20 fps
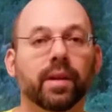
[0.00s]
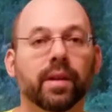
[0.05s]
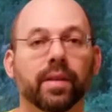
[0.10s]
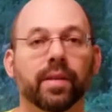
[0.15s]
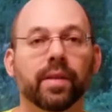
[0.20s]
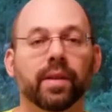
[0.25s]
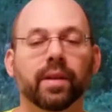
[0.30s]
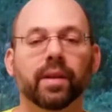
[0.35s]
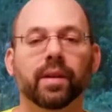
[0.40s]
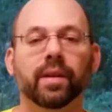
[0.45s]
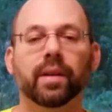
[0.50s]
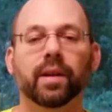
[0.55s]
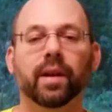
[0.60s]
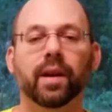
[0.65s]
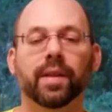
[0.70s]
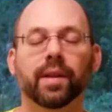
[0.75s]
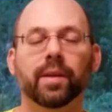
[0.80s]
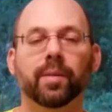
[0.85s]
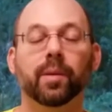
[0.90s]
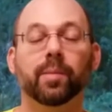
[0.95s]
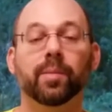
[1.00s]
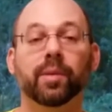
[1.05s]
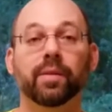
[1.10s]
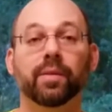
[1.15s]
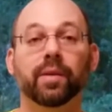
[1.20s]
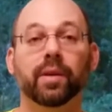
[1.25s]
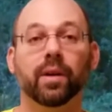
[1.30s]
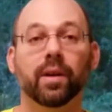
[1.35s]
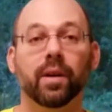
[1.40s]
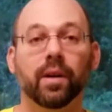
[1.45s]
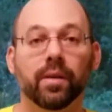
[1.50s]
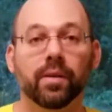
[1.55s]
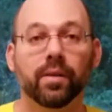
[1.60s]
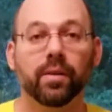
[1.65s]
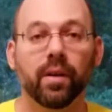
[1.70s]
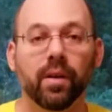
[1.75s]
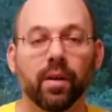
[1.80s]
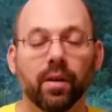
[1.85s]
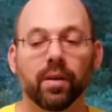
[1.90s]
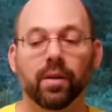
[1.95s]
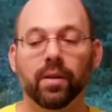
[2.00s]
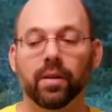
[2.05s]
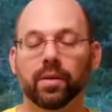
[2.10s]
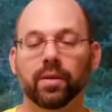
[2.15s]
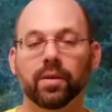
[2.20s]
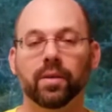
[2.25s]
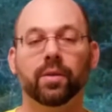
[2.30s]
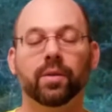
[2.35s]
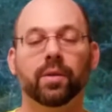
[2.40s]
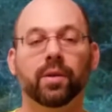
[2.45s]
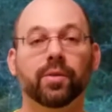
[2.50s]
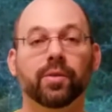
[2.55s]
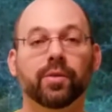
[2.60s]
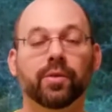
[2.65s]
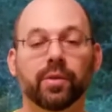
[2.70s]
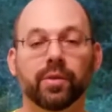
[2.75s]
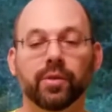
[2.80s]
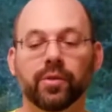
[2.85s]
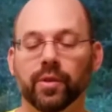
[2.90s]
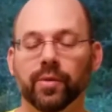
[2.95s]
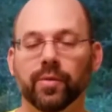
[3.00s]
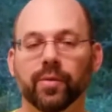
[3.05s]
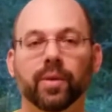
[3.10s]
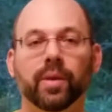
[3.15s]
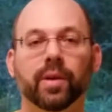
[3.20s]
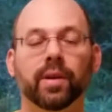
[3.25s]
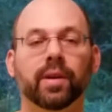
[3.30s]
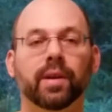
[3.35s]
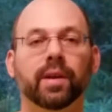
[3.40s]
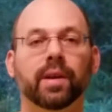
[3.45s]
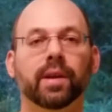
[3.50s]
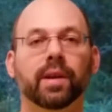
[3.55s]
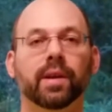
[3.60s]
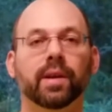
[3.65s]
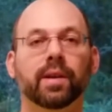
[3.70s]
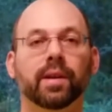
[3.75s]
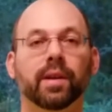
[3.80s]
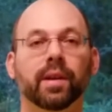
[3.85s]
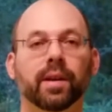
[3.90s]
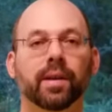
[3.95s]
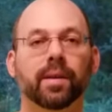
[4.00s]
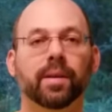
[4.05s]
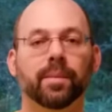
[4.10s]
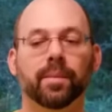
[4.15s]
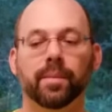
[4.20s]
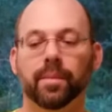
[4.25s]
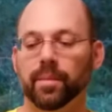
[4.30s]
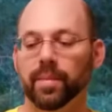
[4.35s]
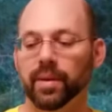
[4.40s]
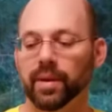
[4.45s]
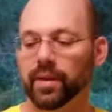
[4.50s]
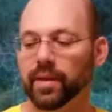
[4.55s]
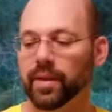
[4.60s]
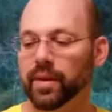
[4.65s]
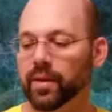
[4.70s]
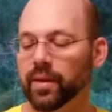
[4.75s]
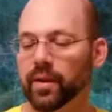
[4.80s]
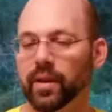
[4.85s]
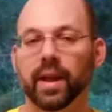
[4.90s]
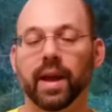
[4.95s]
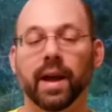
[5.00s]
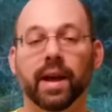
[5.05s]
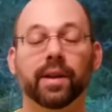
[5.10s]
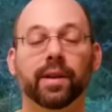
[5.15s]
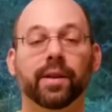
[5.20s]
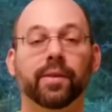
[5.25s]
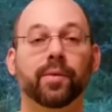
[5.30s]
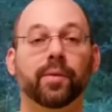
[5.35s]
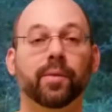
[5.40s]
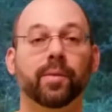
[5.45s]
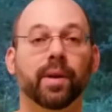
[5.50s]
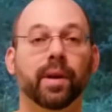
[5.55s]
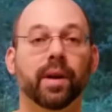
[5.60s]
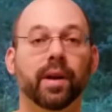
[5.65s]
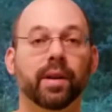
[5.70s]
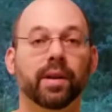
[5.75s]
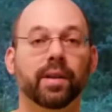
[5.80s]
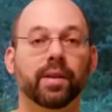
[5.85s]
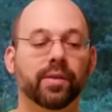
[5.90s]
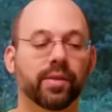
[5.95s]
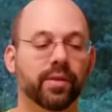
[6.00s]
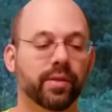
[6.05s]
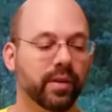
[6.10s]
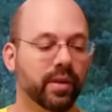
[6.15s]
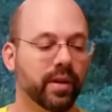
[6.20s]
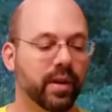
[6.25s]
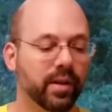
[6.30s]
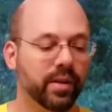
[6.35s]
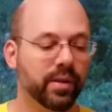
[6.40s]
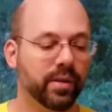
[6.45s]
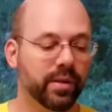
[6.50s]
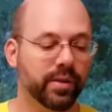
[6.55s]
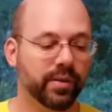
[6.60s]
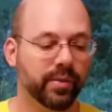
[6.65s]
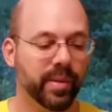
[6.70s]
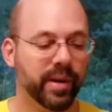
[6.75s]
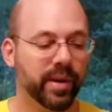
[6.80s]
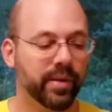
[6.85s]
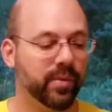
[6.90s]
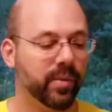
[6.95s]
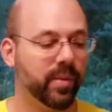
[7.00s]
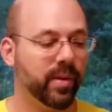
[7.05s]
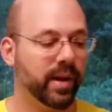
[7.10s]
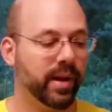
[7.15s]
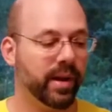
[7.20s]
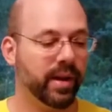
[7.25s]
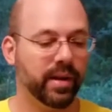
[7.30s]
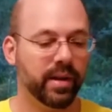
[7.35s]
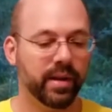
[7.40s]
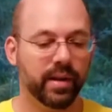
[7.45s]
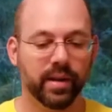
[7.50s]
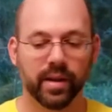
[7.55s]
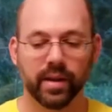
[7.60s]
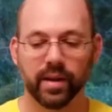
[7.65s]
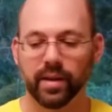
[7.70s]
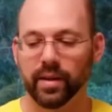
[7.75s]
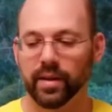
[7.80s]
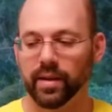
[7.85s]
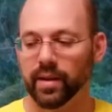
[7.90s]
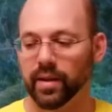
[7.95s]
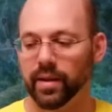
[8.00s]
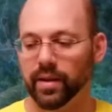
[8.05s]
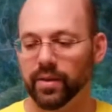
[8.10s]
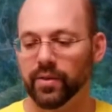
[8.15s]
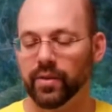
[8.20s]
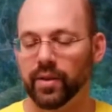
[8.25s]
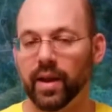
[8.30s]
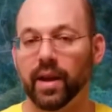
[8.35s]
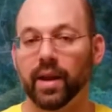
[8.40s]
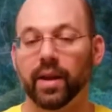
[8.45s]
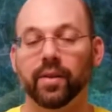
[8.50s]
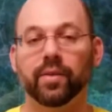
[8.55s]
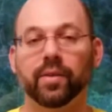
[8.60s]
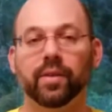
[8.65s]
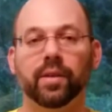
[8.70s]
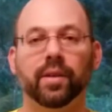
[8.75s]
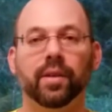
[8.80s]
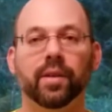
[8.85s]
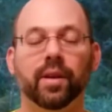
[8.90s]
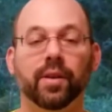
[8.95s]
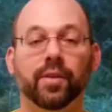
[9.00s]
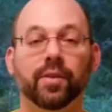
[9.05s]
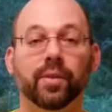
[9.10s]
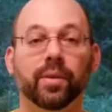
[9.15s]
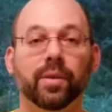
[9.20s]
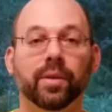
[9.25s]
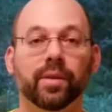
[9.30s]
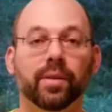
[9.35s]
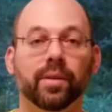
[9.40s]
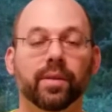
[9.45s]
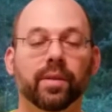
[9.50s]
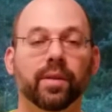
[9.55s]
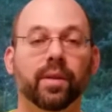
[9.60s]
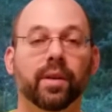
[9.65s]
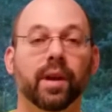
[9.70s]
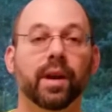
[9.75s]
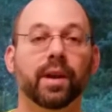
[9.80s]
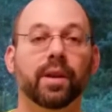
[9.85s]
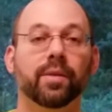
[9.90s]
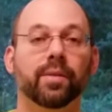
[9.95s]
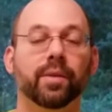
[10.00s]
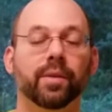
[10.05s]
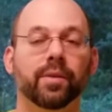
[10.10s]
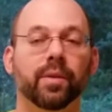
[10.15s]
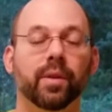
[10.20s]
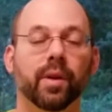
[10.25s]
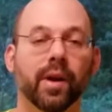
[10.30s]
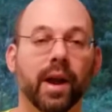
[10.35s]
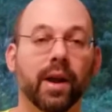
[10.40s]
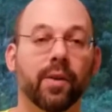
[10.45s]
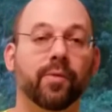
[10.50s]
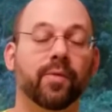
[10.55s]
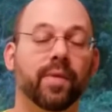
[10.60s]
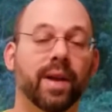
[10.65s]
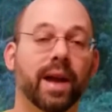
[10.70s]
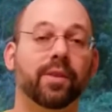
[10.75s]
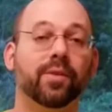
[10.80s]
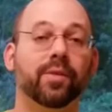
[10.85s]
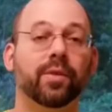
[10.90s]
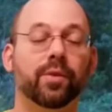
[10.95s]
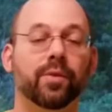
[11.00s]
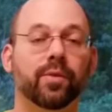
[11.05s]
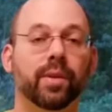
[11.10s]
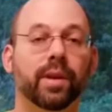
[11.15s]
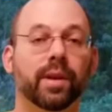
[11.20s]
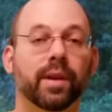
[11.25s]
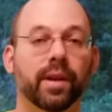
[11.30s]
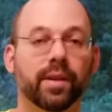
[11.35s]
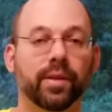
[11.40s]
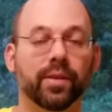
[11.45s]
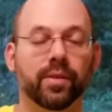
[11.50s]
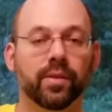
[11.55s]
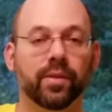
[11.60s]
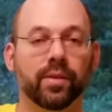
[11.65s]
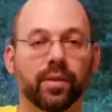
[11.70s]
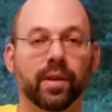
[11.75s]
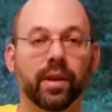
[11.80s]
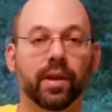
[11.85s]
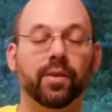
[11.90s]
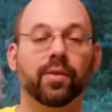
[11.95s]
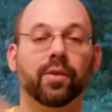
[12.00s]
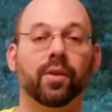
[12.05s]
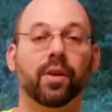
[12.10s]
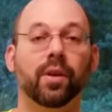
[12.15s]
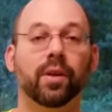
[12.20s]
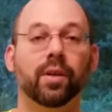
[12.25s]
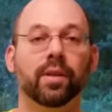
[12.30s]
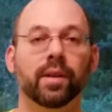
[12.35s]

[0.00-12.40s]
I believe they are all Cocos nucifera, but there are a lot of different varieties. The color is by variety and size, and also the height of the tree, or how fast the tree gets tall,